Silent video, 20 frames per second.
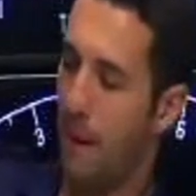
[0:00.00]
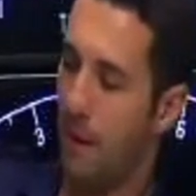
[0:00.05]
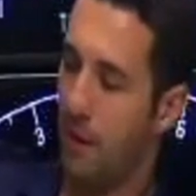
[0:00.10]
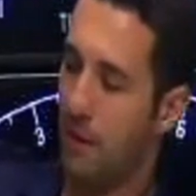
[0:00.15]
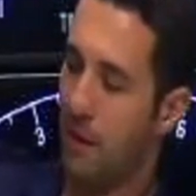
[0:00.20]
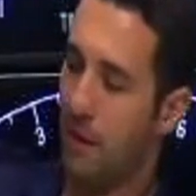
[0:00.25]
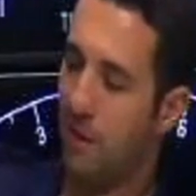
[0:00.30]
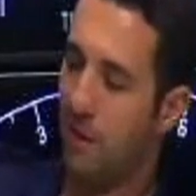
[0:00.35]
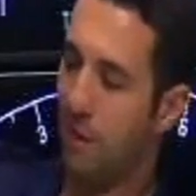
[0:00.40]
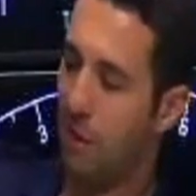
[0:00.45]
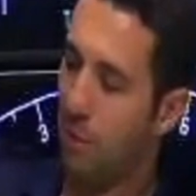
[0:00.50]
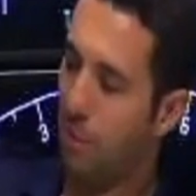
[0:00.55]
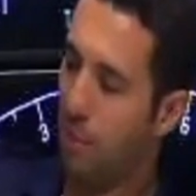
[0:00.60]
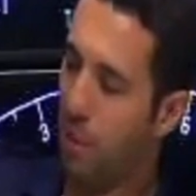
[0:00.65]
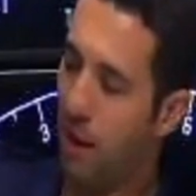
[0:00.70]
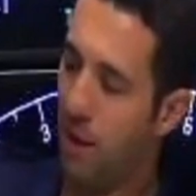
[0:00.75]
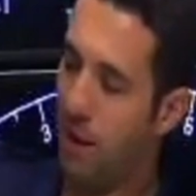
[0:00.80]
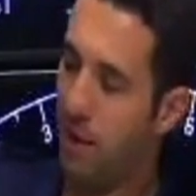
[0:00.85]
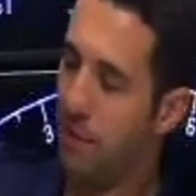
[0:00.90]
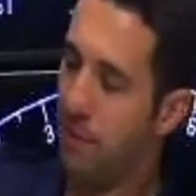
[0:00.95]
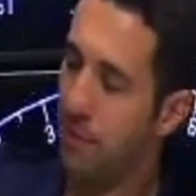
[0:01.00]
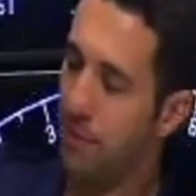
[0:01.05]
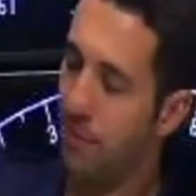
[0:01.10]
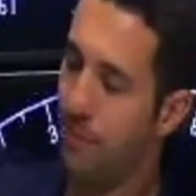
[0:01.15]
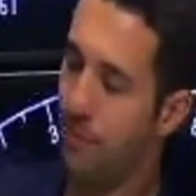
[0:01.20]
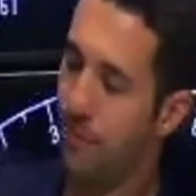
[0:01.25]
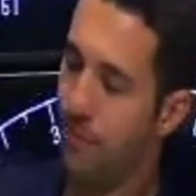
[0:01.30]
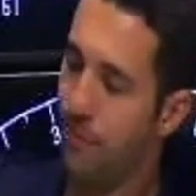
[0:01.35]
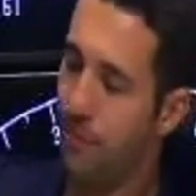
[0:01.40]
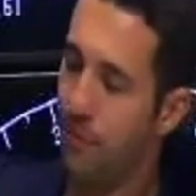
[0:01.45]
This is the button
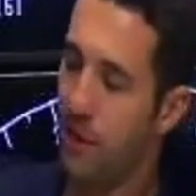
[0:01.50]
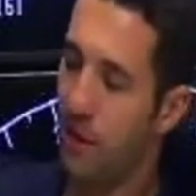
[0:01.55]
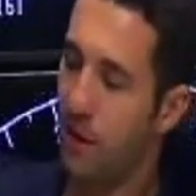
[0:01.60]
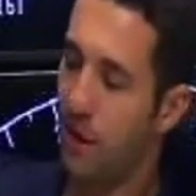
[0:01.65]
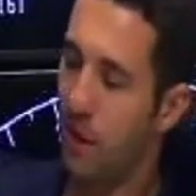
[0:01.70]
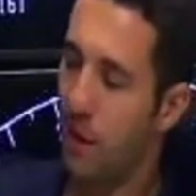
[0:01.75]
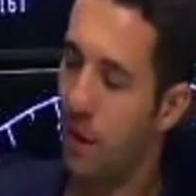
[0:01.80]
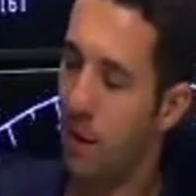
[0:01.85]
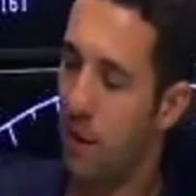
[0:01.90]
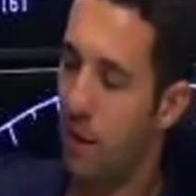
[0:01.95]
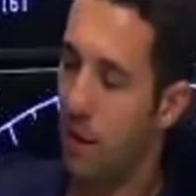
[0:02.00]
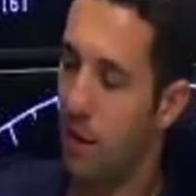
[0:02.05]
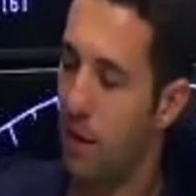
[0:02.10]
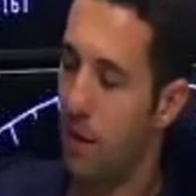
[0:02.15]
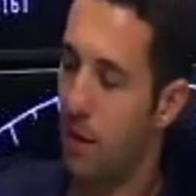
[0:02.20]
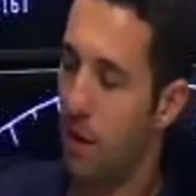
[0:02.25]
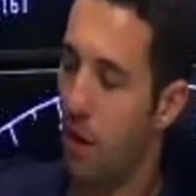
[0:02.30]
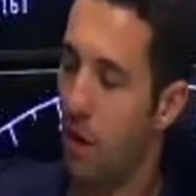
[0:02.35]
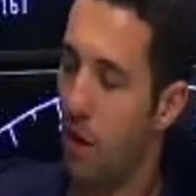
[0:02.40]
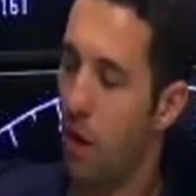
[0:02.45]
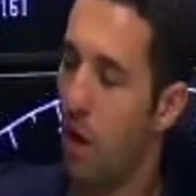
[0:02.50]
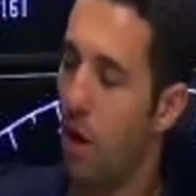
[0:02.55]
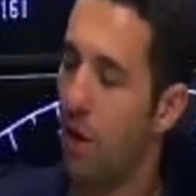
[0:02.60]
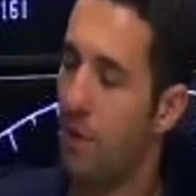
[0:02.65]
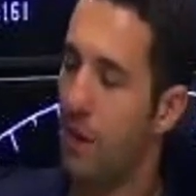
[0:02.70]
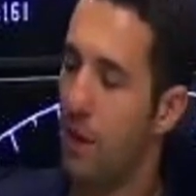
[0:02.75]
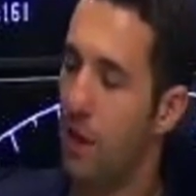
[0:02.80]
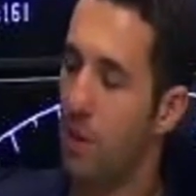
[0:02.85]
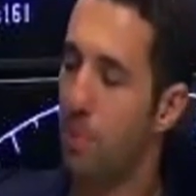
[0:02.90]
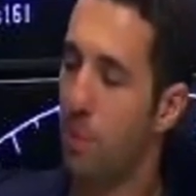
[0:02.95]
on
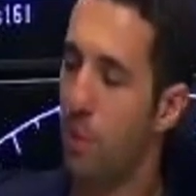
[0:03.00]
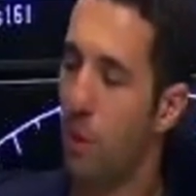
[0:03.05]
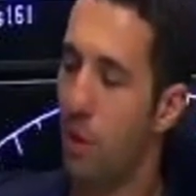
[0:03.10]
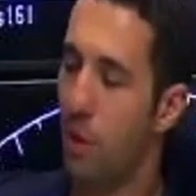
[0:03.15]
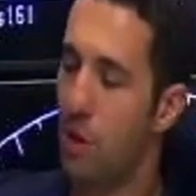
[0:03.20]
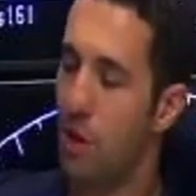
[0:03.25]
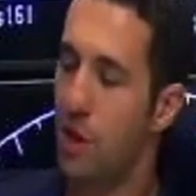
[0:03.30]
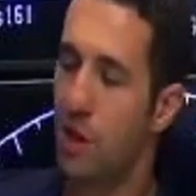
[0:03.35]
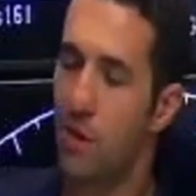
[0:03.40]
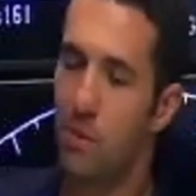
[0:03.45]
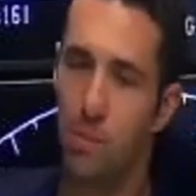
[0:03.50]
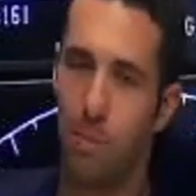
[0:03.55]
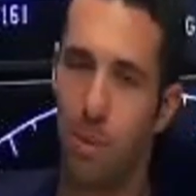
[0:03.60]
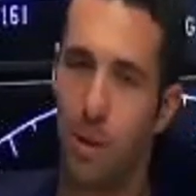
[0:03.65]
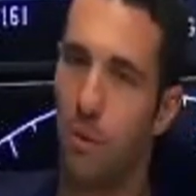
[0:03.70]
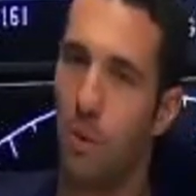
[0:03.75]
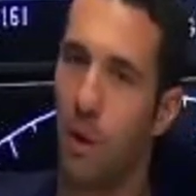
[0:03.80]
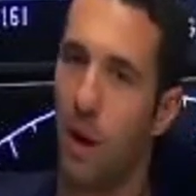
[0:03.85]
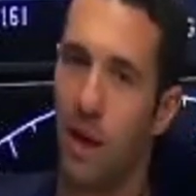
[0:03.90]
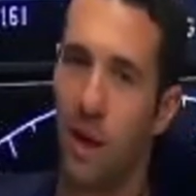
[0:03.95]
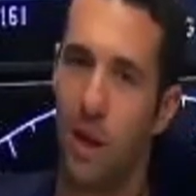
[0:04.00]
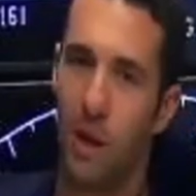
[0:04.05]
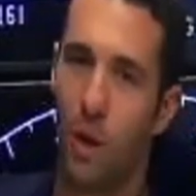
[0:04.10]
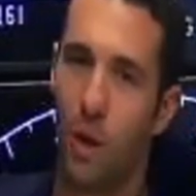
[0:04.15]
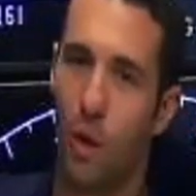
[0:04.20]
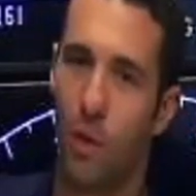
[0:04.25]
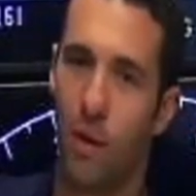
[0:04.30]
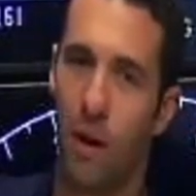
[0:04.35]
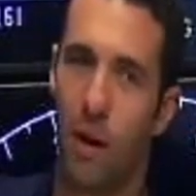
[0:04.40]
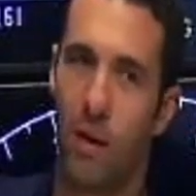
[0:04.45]
the approach, be ready to go
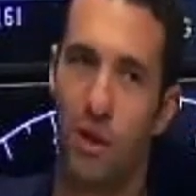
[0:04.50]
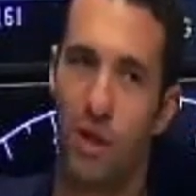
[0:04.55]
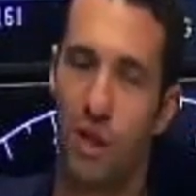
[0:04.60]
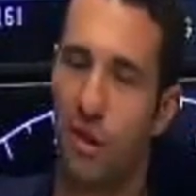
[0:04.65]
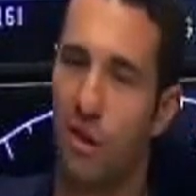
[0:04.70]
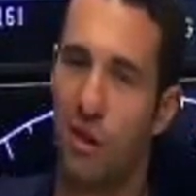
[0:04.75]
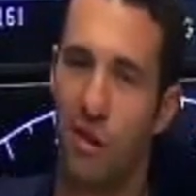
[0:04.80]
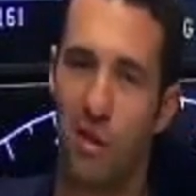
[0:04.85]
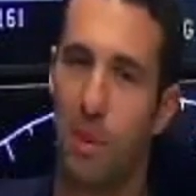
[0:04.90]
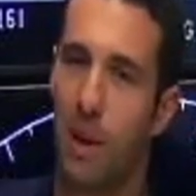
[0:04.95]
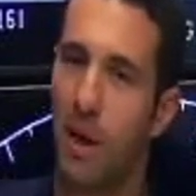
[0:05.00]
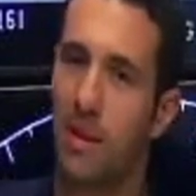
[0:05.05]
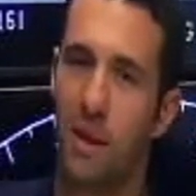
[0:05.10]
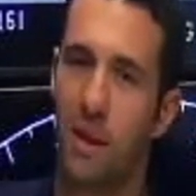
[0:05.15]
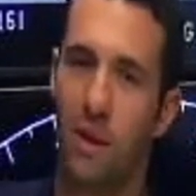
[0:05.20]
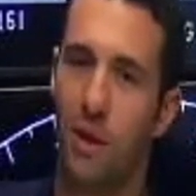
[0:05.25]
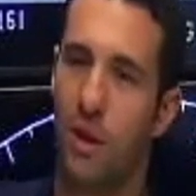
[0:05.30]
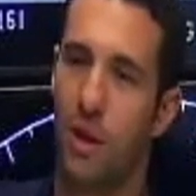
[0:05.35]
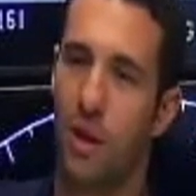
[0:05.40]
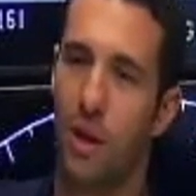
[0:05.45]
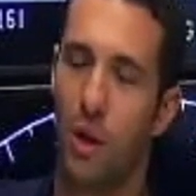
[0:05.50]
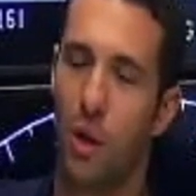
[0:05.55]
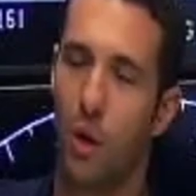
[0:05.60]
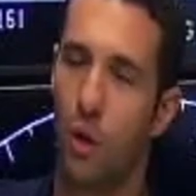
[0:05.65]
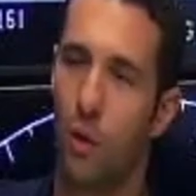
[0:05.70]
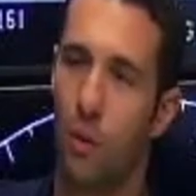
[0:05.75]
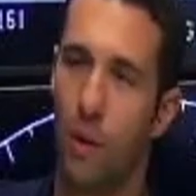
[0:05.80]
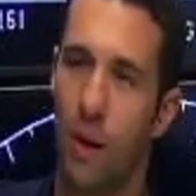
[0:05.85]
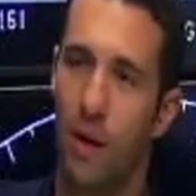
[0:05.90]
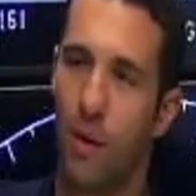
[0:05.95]
around. Just expect that you're going to go
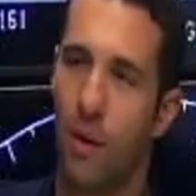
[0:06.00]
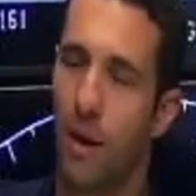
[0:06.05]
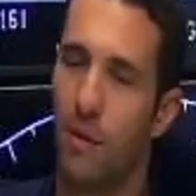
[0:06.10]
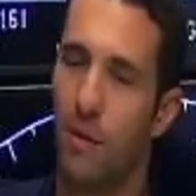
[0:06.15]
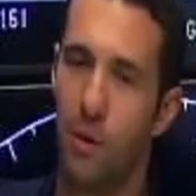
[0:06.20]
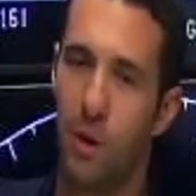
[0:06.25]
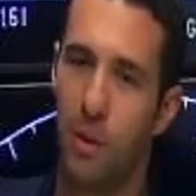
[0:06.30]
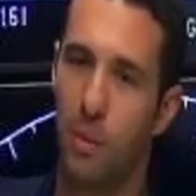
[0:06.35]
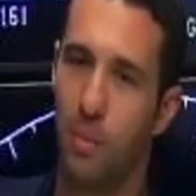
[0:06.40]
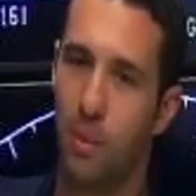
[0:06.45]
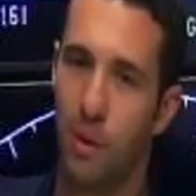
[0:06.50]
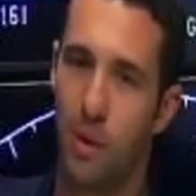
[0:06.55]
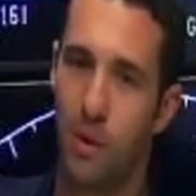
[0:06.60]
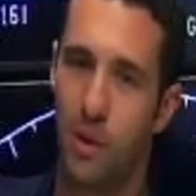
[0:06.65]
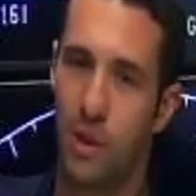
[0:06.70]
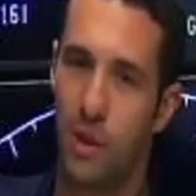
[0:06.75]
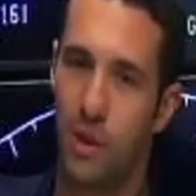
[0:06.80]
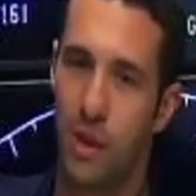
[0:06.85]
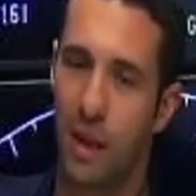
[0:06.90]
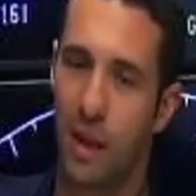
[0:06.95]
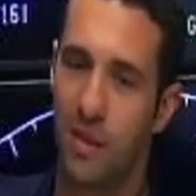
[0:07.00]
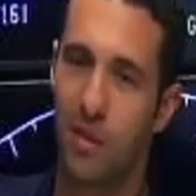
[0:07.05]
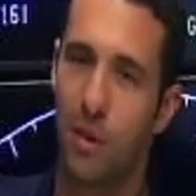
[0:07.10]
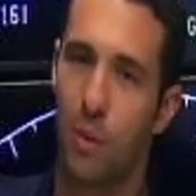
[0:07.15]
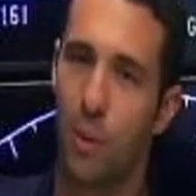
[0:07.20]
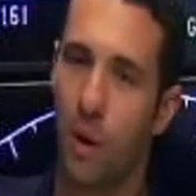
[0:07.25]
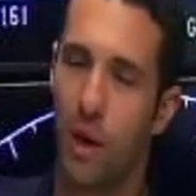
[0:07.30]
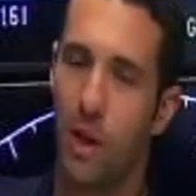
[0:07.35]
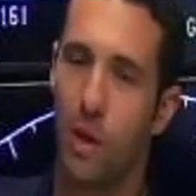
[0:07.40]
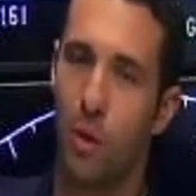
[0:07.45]
around every approach. That's the
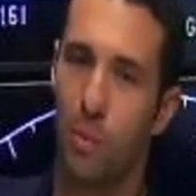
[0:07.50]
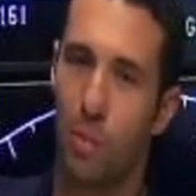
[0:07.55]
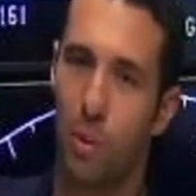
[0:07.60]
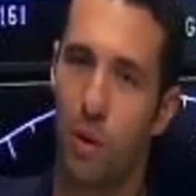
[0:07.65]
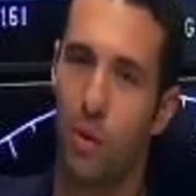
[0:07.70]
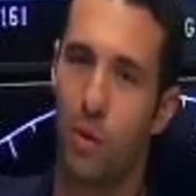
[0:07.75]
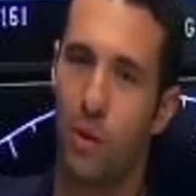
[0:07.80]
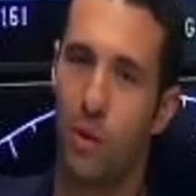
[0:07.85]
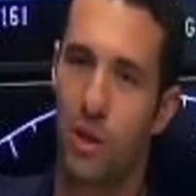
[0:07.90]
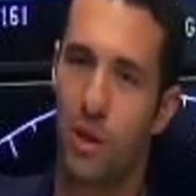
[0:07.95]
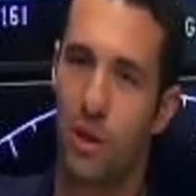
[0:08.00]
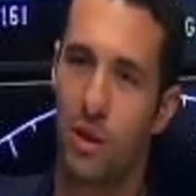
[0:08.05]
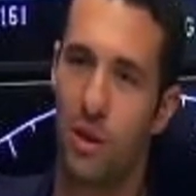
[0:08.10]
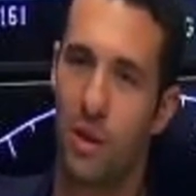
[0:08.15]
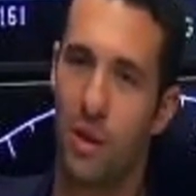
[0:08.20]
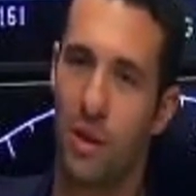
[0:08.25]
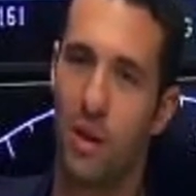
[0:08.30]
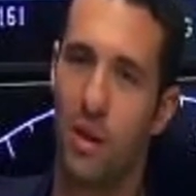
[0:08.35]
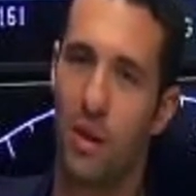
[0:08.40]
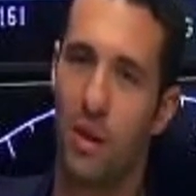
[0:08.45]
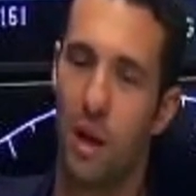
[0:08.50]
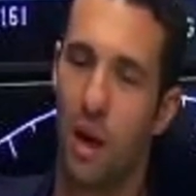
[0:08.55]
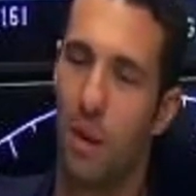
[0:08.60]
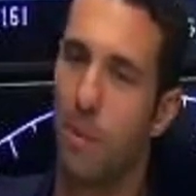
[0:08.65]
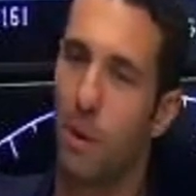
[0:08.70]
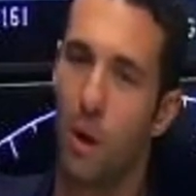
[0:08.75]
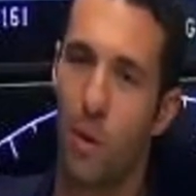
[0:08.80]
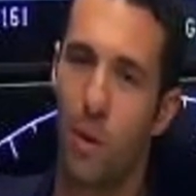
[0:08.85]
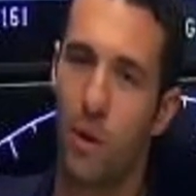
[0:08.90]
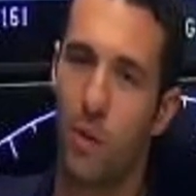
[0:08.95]
way you approach. I'm
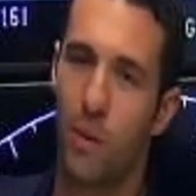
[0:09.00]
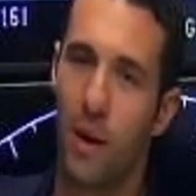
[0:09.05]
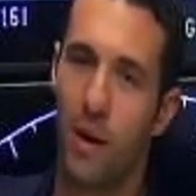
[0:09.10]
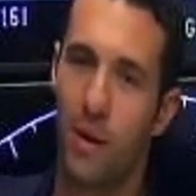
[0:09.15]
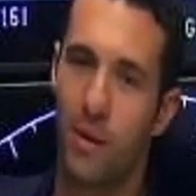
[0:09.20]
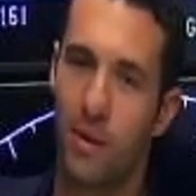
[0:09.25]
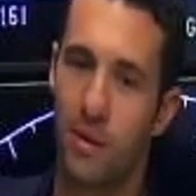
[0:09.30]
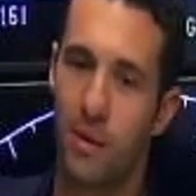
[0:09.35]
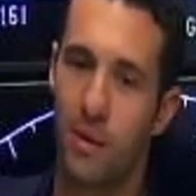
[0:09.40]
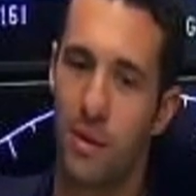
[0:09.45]
going around.